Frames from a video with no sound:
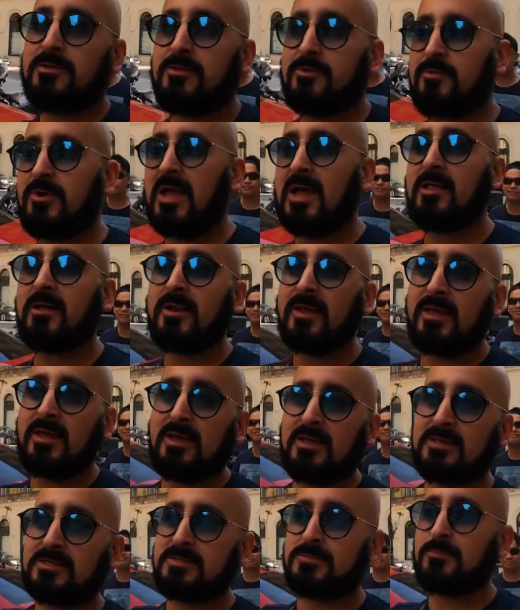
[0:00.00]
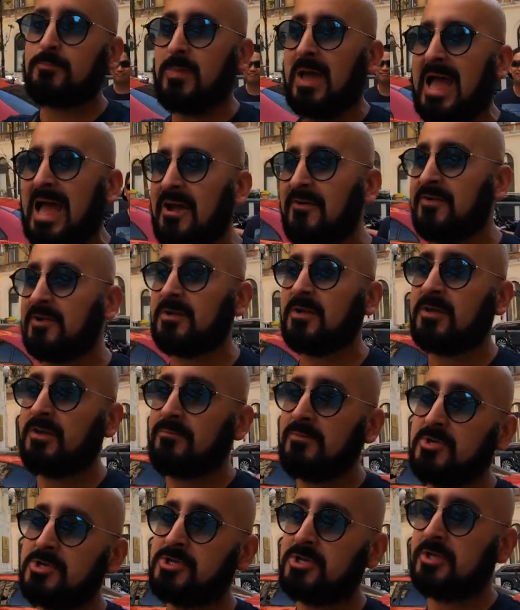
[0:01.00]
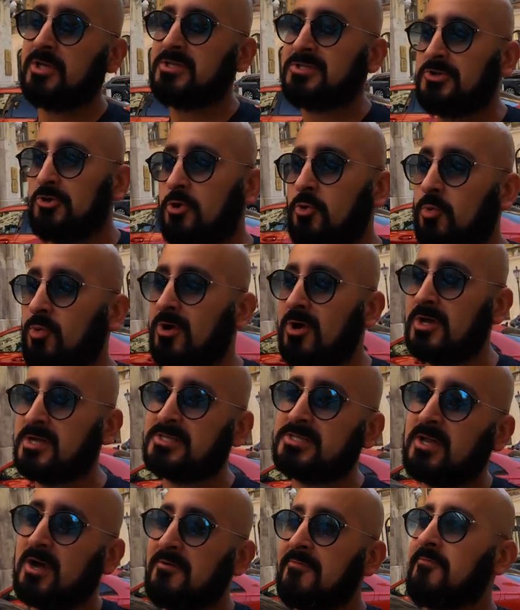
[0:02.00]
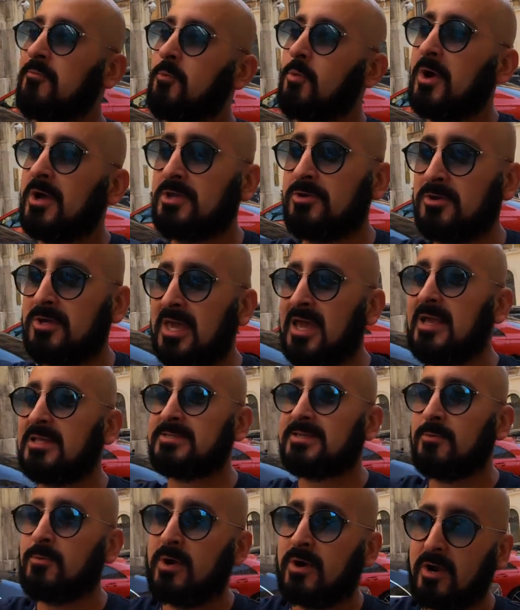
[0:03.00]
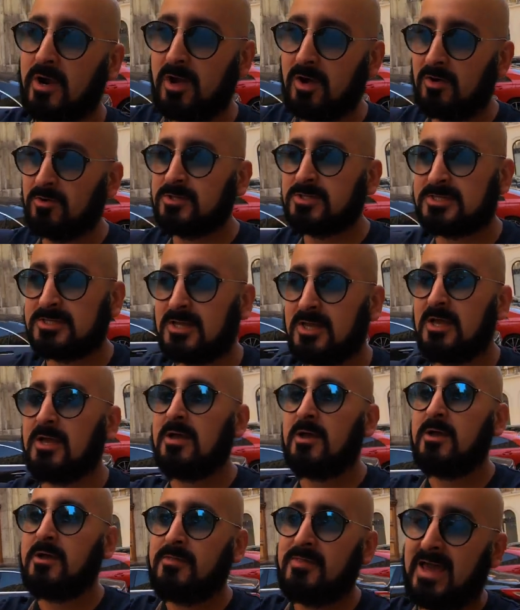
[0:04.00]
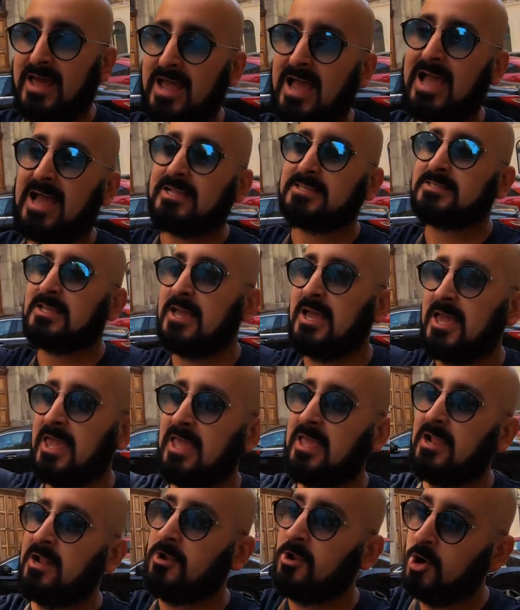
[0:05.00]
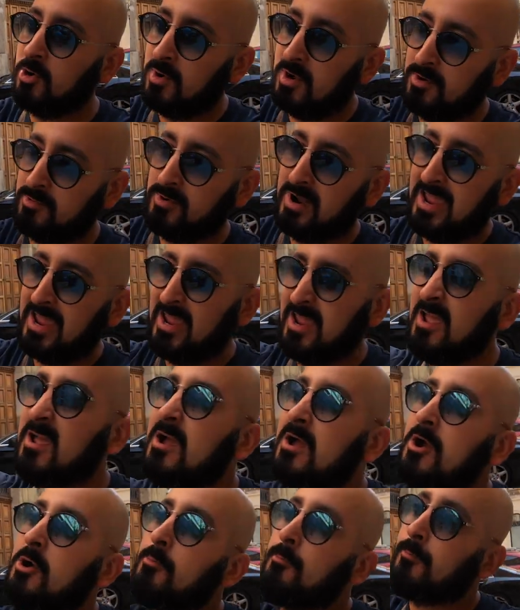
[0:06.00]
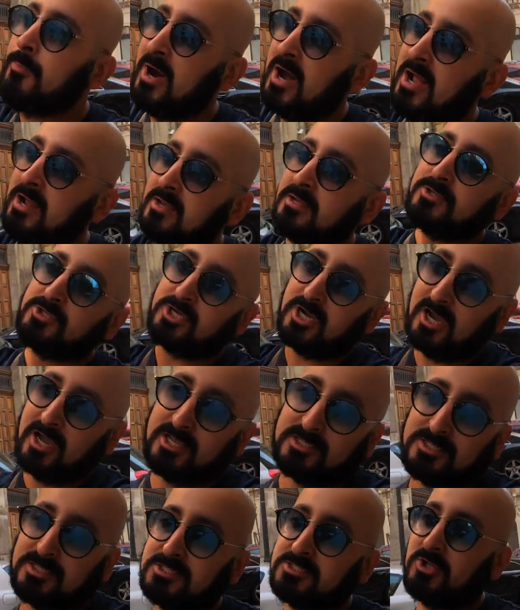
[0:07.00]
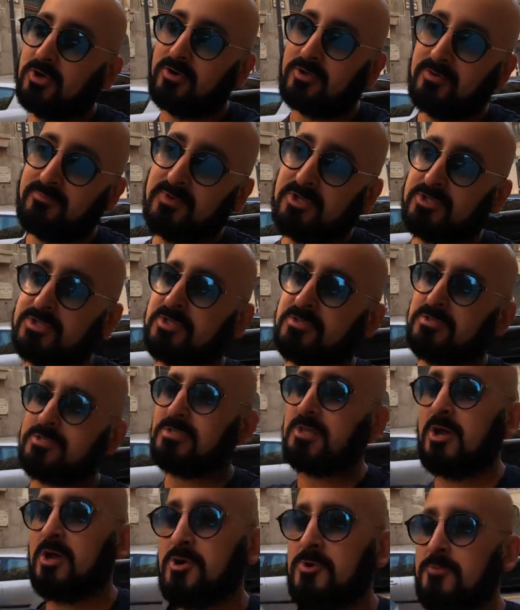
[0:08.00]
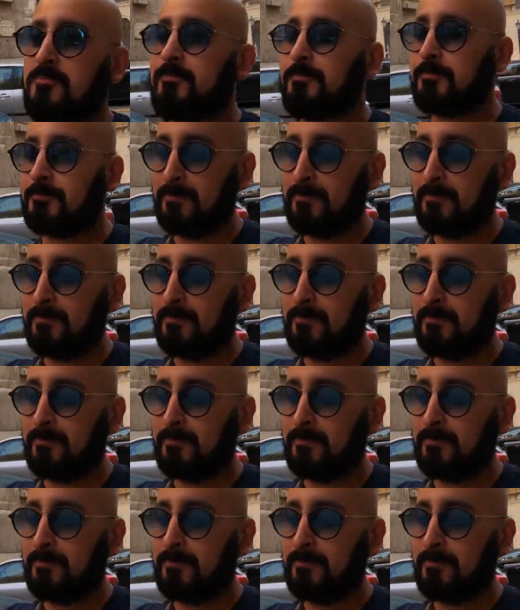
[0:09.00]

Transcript: the reality is after the commission, it's you're worse off what you get somewhere else that has a lower rate but charges no commission. So